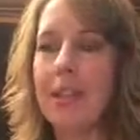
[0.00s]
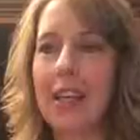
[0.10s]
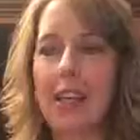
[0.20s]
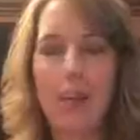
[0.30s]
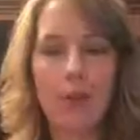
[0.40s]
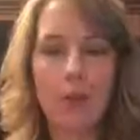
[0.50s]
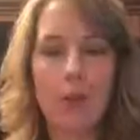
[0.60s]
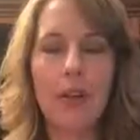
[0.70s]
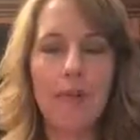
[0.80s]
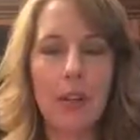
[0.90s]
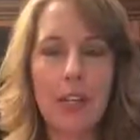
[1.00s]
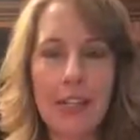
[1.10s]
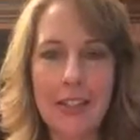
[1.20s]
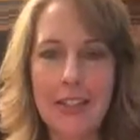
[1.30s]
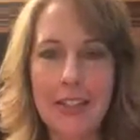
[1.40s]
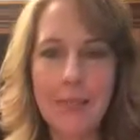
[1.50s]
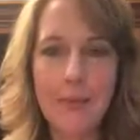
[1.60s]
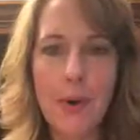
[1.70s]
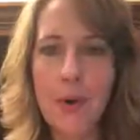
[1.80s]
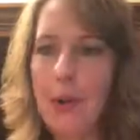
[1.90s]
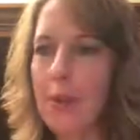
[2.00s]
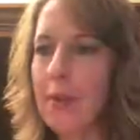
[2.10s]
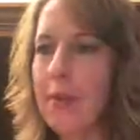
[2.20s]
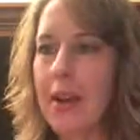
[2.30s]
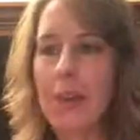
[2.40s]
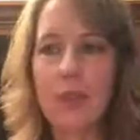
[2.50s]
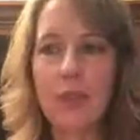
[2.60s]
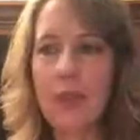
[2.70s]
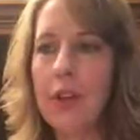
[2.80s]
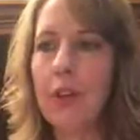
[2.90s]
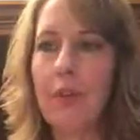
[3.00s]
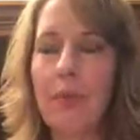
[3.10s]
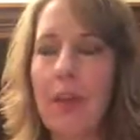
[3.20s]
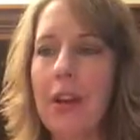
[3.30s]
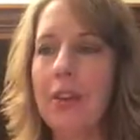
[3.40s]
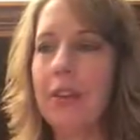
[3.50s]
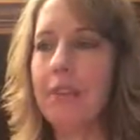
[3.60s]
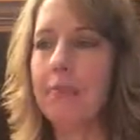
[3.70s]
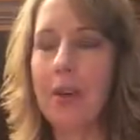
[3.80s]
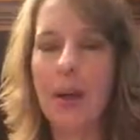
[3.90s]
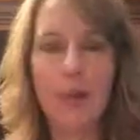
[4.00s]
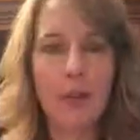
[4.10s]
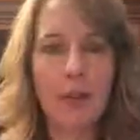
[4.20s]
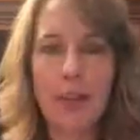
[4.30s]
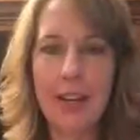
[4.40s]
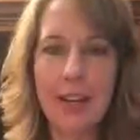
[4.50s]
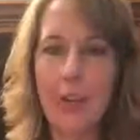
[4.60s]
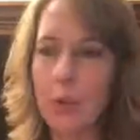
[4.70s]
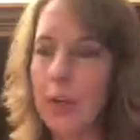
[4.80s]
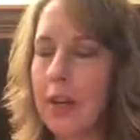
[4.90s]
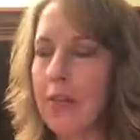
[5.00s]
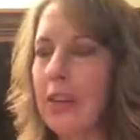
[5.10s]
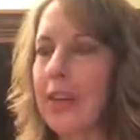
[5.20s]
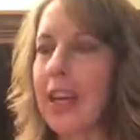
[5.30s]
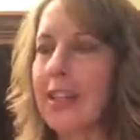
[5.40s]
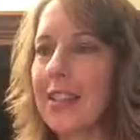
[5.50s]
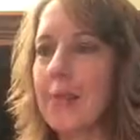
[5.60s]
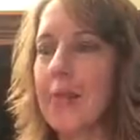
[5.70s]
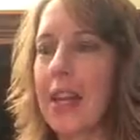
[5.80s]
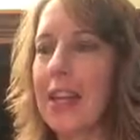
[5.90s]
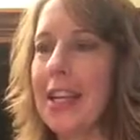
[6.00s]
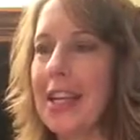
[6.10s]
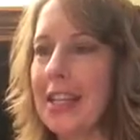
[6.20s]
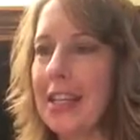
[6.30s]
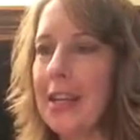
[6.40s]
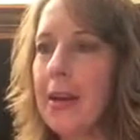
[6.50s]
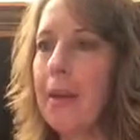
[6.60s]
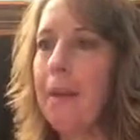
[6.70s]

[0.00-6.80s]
get you through it more easily. Bowing reminders, fingering reminders, up arrows, down arrows, whatever it takes to make it easy.